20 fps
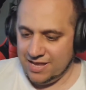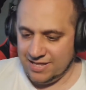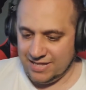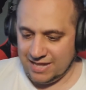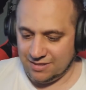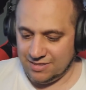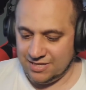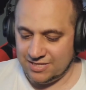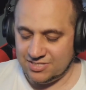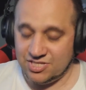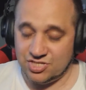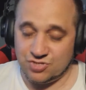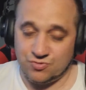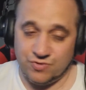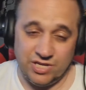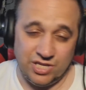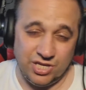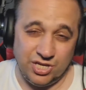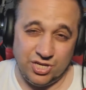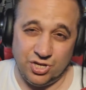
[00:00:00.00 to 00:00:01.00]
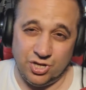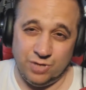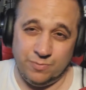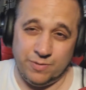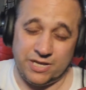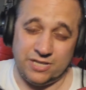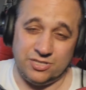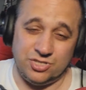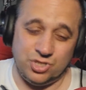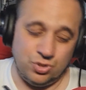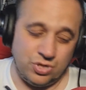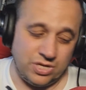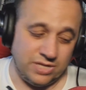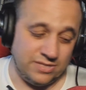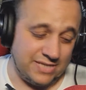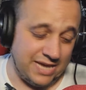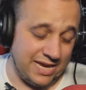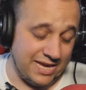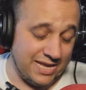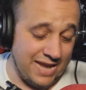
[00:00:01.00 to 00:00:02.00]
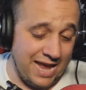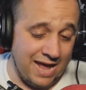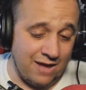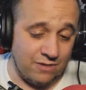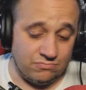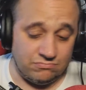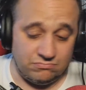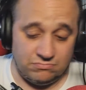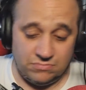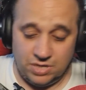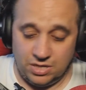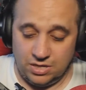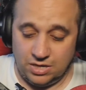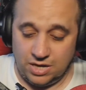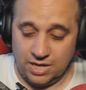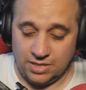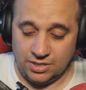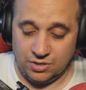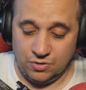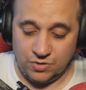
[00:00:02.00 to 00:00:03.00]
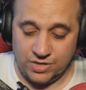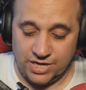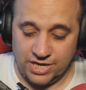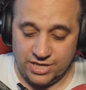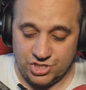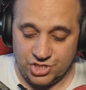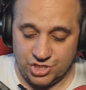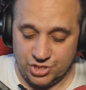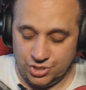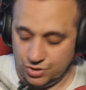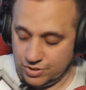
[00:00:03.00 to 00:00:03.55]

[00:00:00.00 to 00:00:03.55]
Now, this is really good because you can take it out on location.